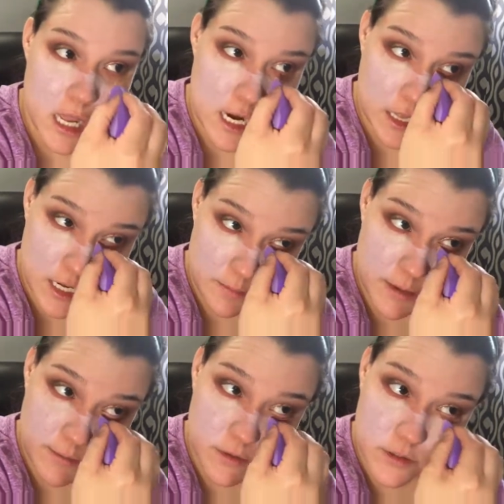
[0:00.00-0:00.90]
And a lot of
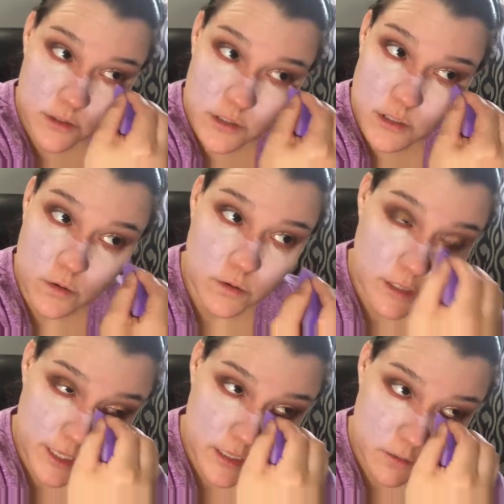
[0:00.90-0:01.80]
people don't
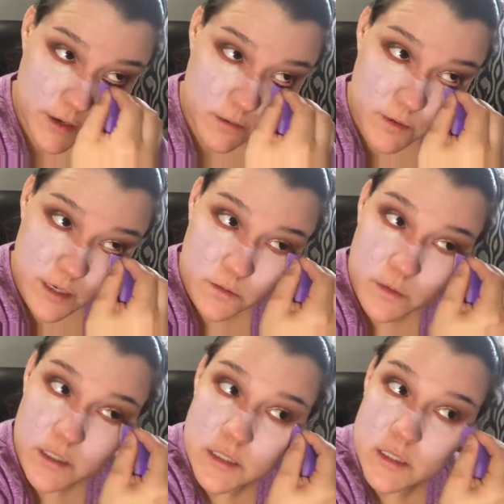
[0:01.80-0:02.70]
like the Wet n Wild
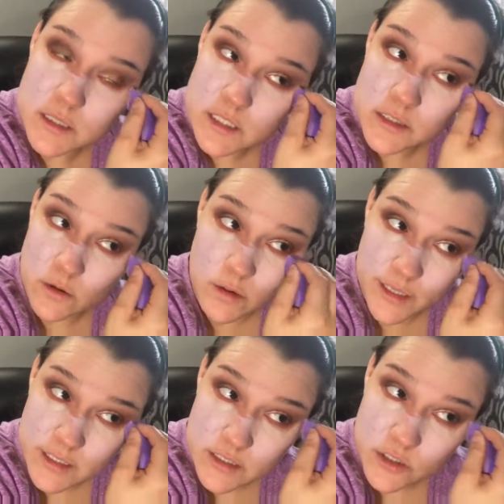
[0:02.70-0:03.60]
one. They don't
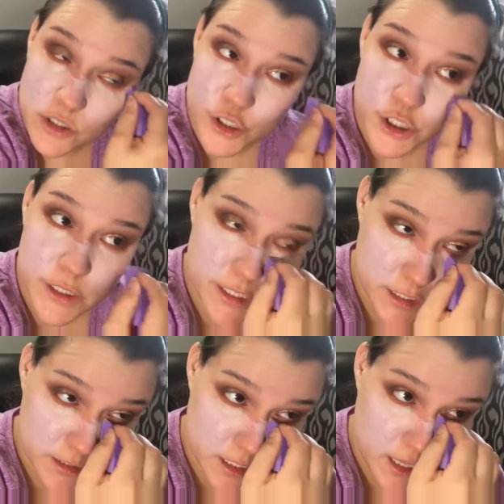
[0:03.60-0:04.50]
like these cushion
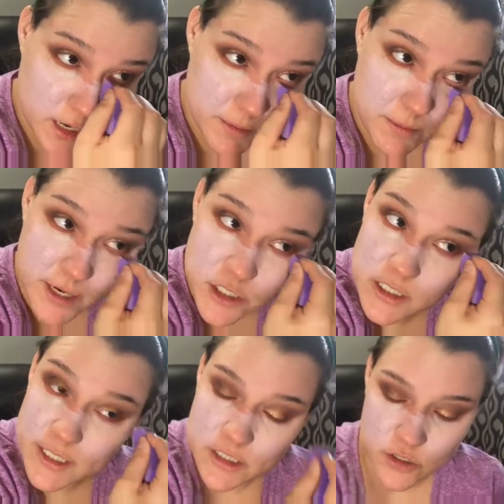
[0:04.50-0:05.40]
things. A lot of people
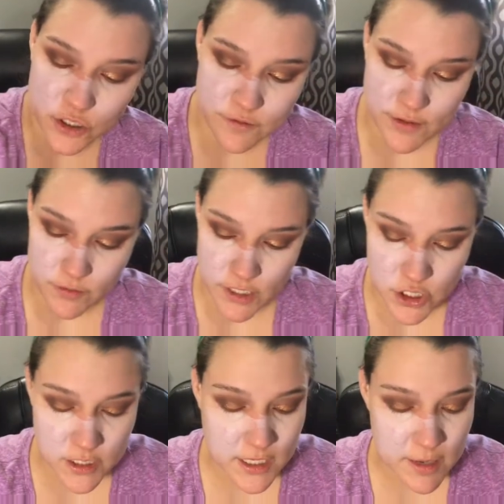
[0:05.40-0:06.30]
actually like the cushion
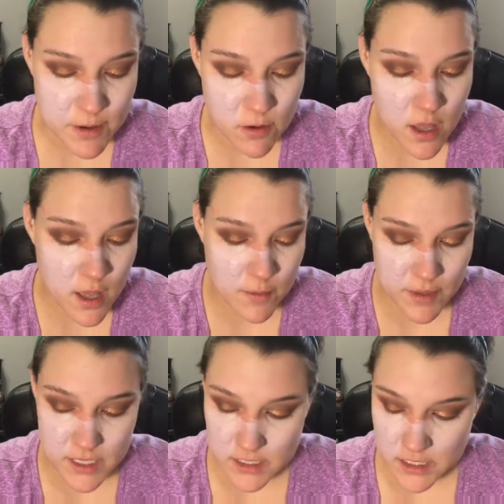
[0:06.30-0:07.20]
foundation that came out
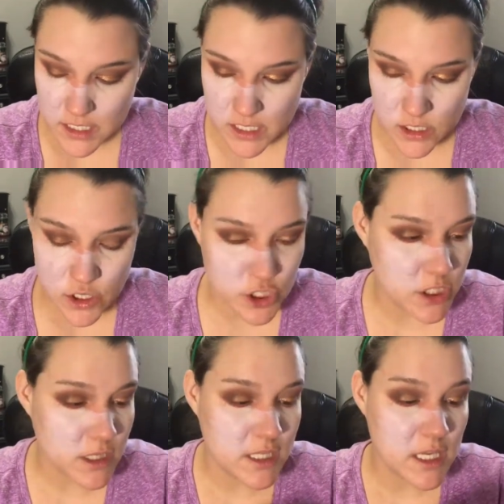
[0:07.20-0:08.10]
because the
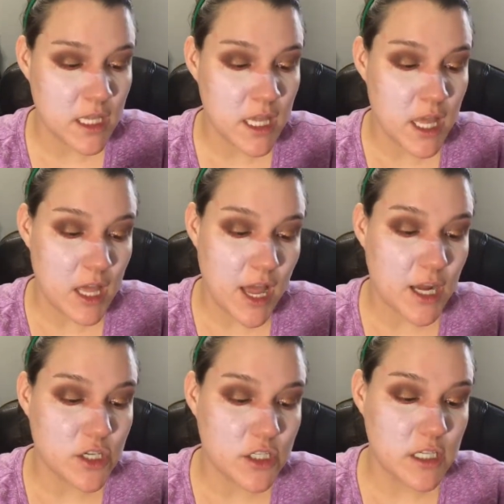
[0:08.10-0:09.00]
cushion thing
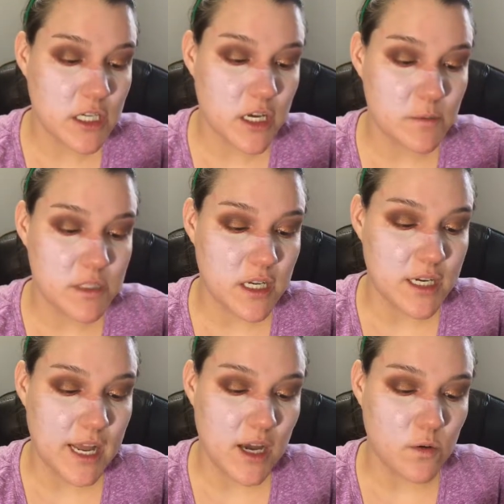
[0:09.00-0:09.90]
actually comes
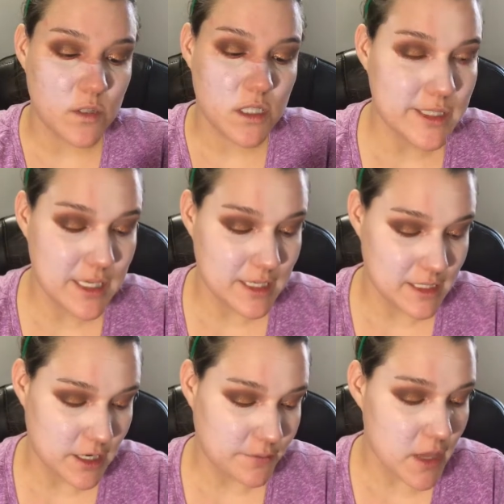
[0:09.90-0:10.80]
on out. Yes,
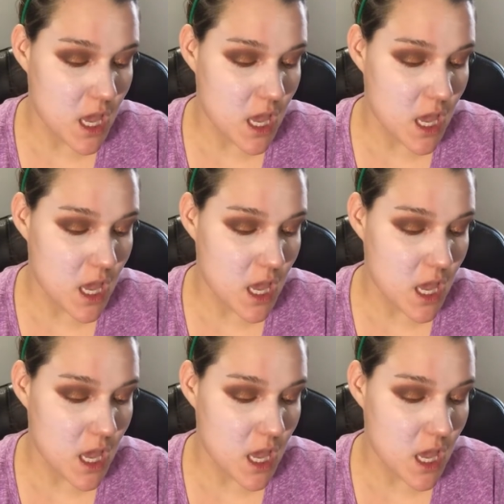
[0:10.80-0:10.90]
I know.